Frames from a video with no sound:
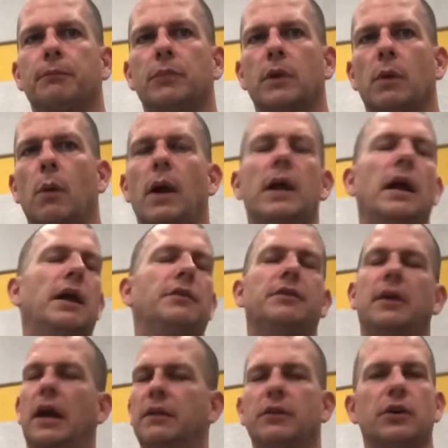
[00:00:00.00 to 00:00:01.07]
Right? It's,
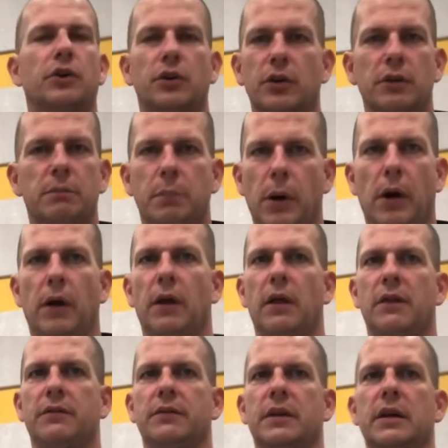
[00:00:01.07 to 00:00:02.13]
it's a good
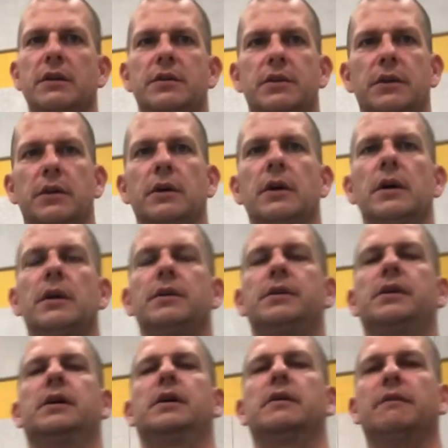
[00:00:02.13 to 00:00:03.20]
policy to,
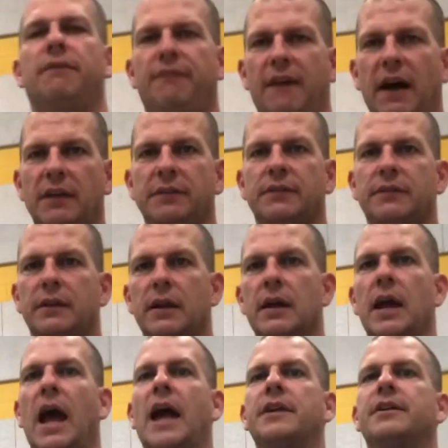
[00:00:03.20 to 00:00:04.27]
to confess
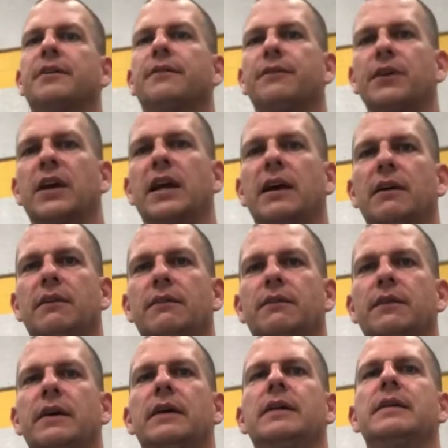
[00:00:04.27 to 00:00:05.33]
and to forgive
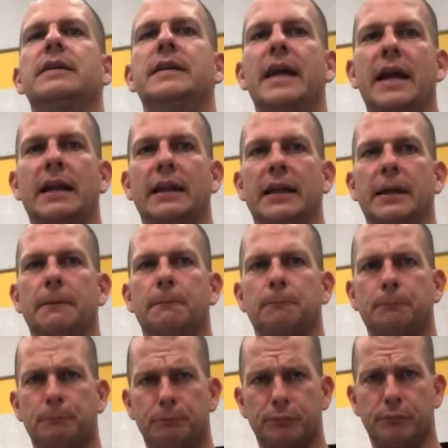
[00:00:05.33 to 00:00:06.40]
daily.
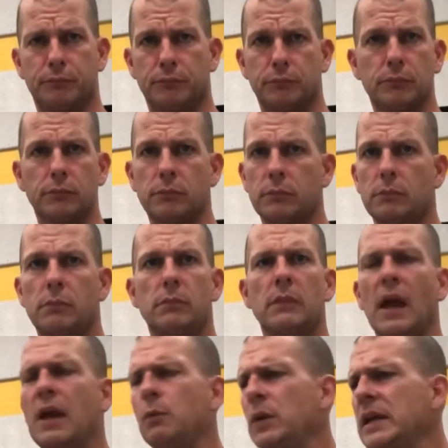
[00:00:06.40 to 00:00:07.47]

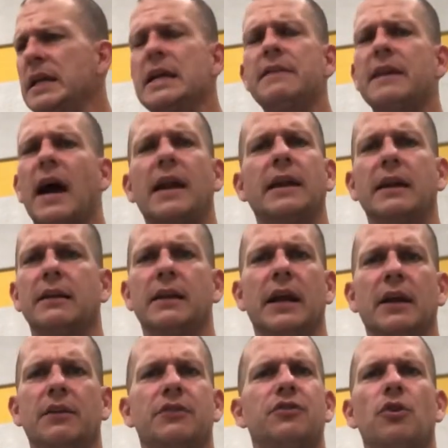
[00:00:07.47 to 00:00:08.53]
And we need that in,
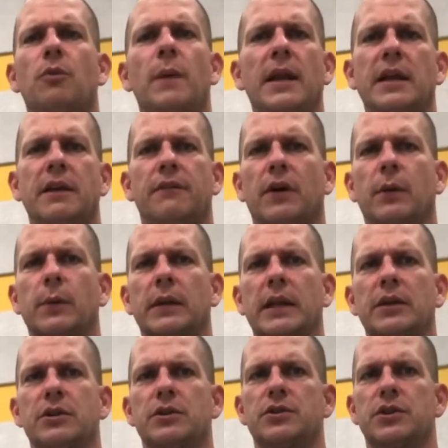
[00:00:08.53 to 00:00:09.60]
in so many of our
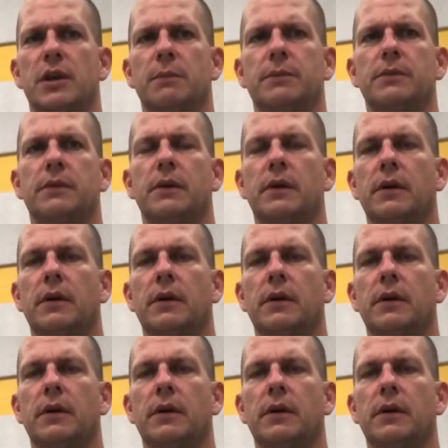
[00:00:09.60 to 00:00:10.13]
relationships.